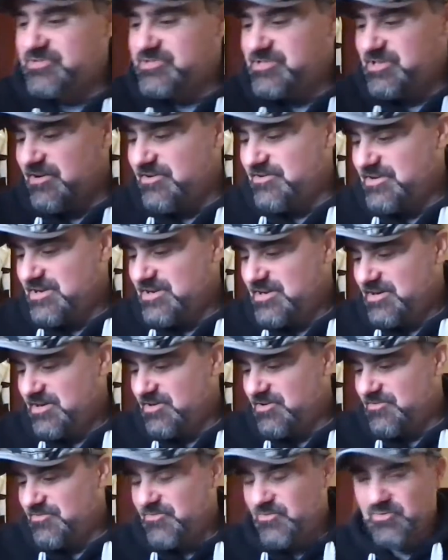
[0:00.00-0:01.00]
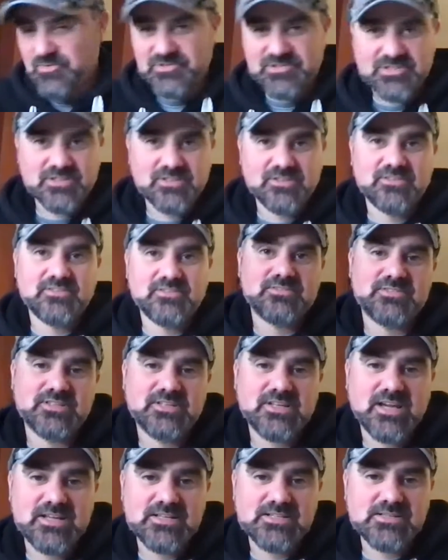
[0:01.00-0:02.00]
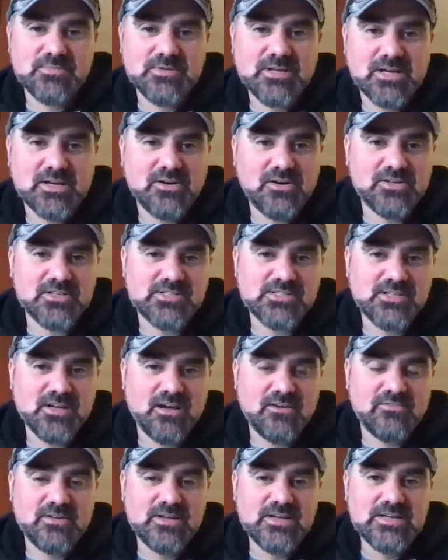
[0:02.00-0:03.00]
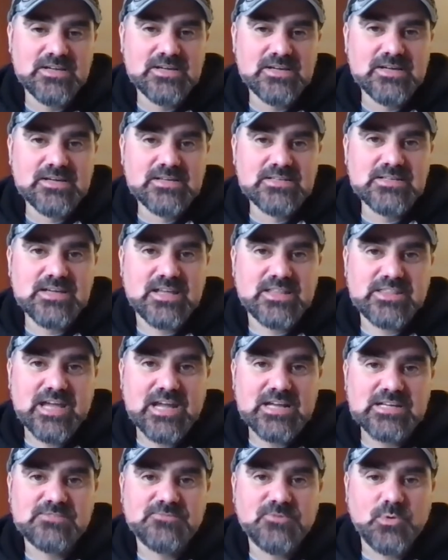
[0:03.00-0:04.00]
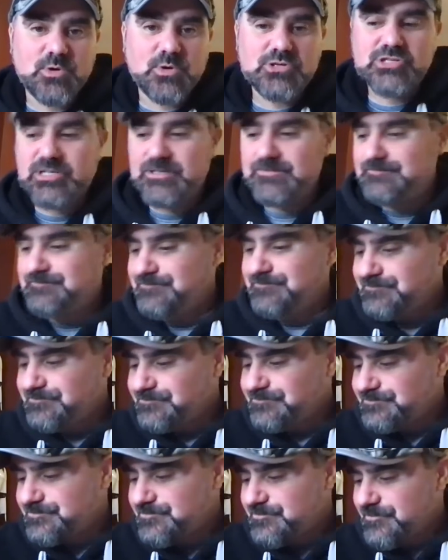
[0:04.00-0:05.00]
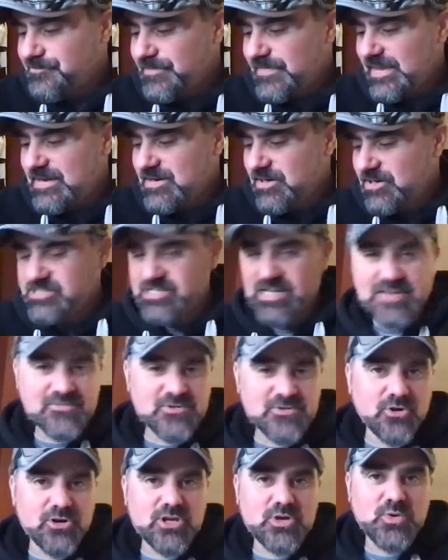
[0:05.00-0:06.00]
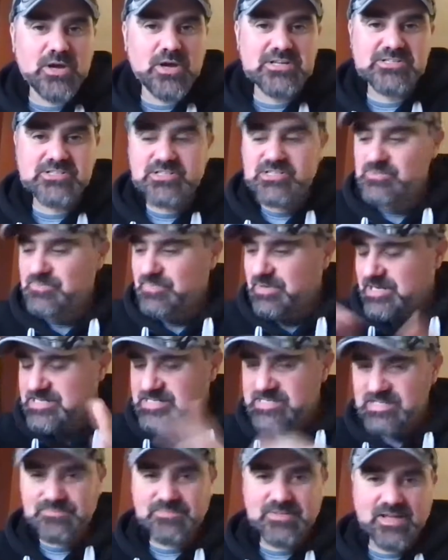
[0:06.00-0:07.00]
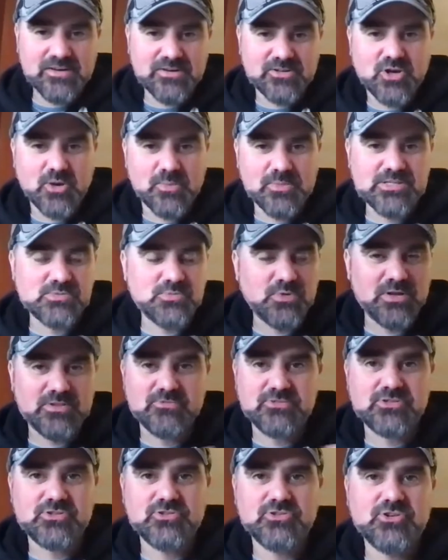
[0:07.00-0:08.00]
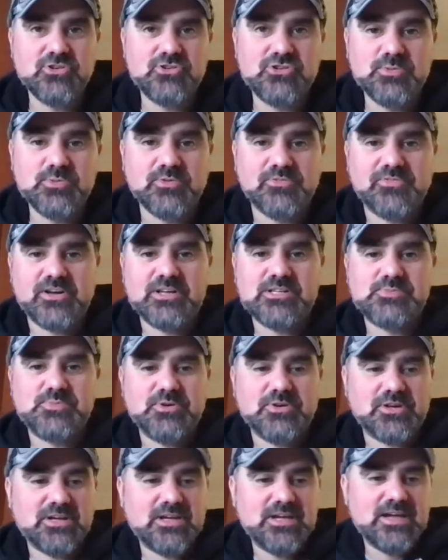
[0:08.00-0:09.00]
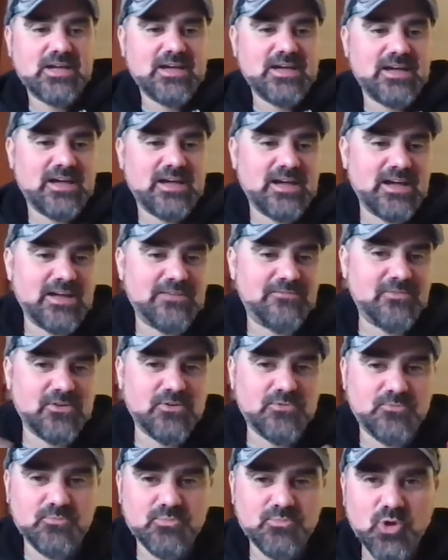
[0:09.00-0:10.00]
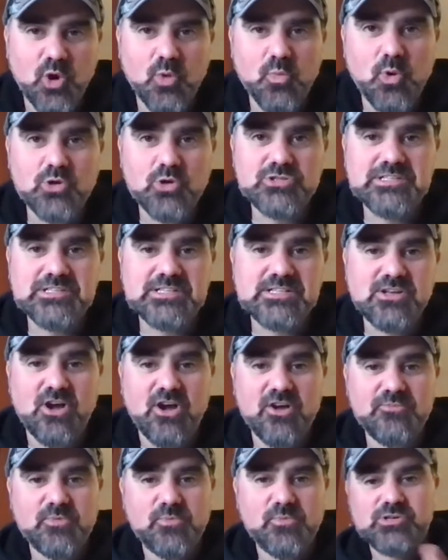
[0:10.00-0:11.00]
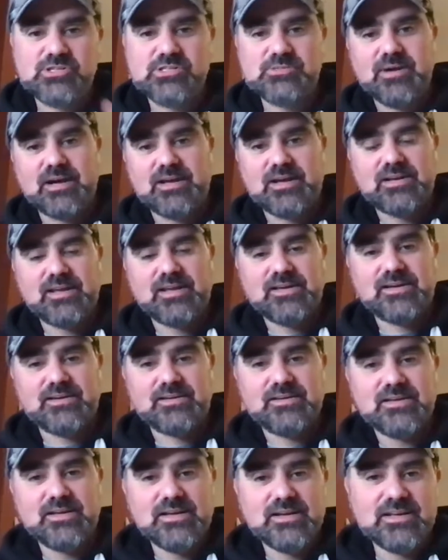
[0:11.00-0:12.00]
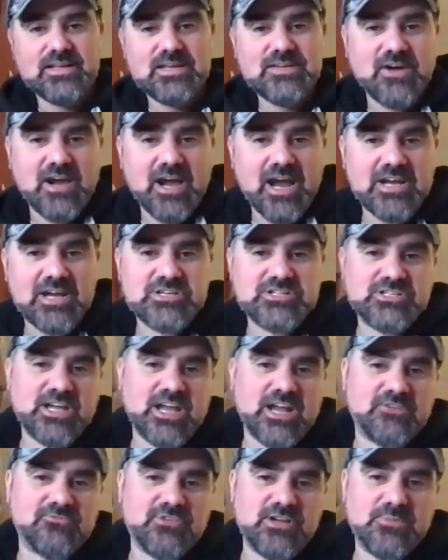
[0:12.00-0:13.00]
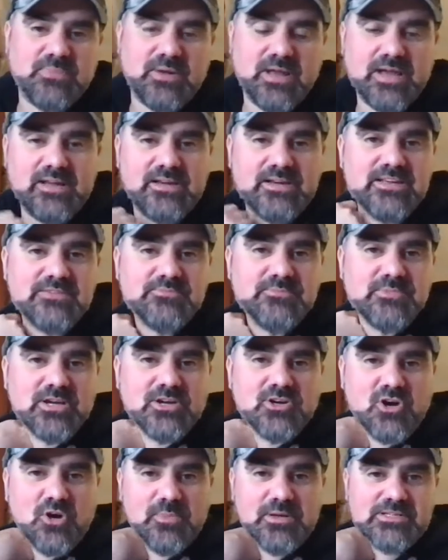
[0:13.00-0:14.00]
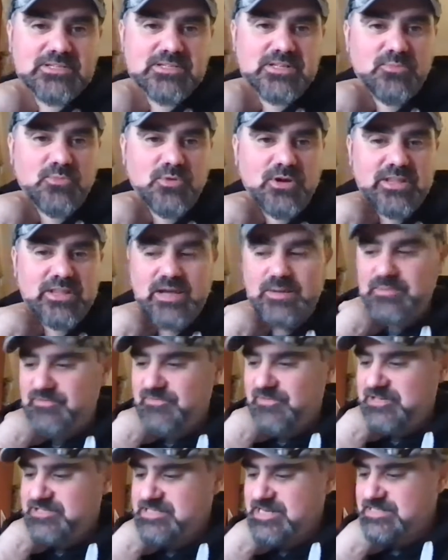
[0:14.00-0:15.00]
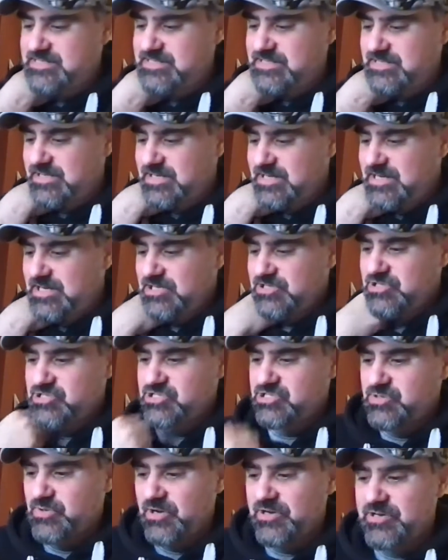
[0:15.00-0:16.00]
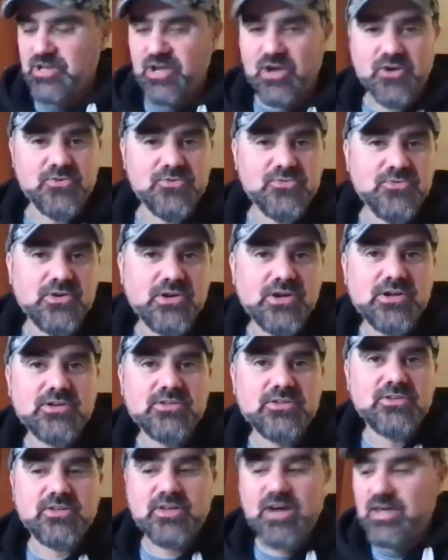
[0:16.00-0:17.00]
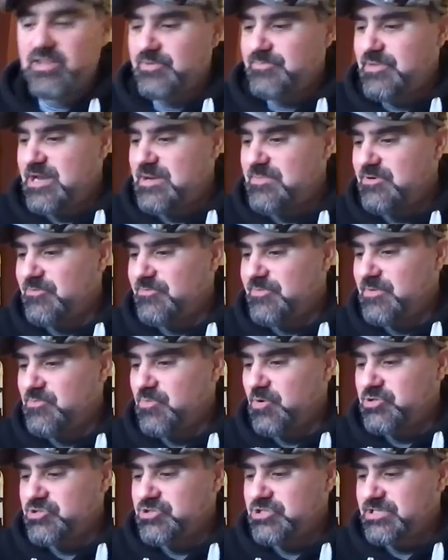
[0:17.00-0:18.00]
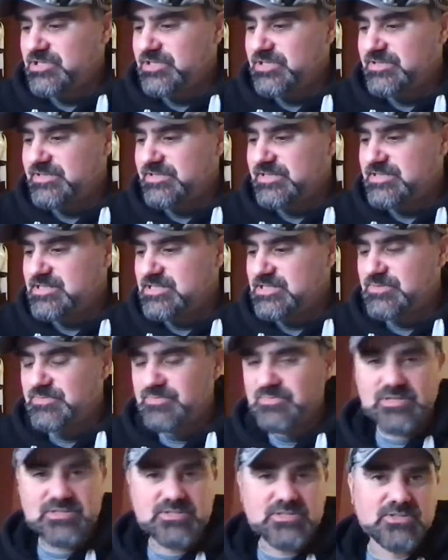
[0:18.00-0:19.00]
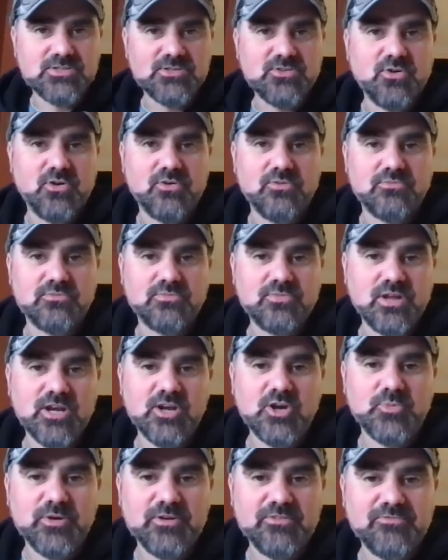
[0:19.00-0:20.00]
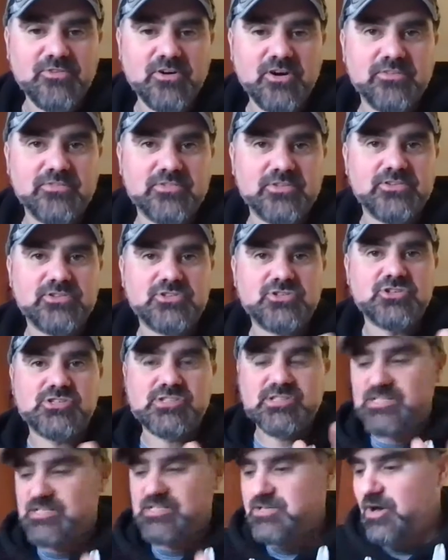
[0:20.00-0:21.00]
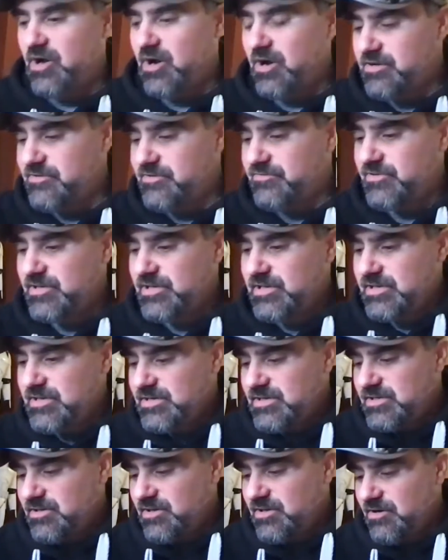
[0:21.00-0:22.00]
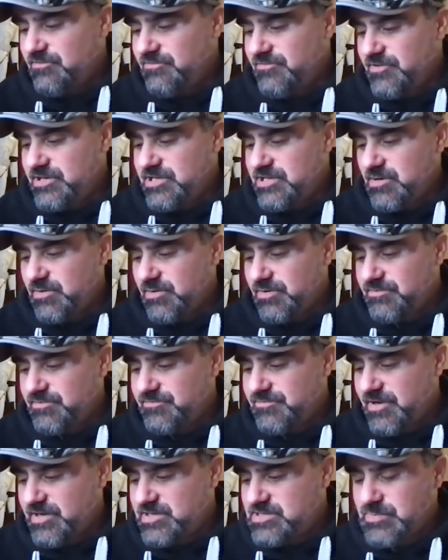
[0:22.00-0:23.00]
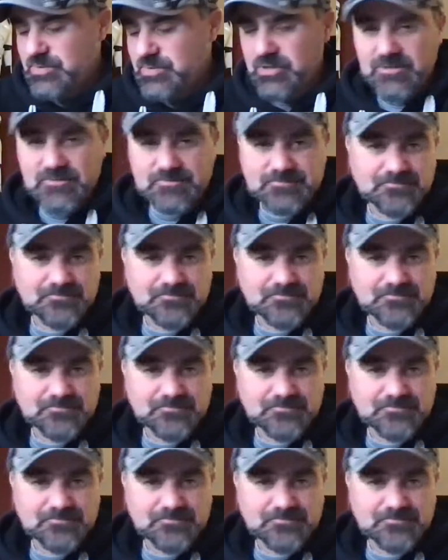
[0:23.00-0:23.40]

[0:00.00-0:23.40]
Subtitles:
So I look forward to getting some of that kind of stuff. So yeah, thanks for watching. Like I say, if you've got any questions, please leave them down in the comments, whether it's on YouTube or Facebook. If you're not watching this live, but watching it back later, leave a hashtag replay and leave me a comment somewhere. That'd be fantastic. Just so I know that other people have been watching and this has gone a little bit further than just this live video on Facebook.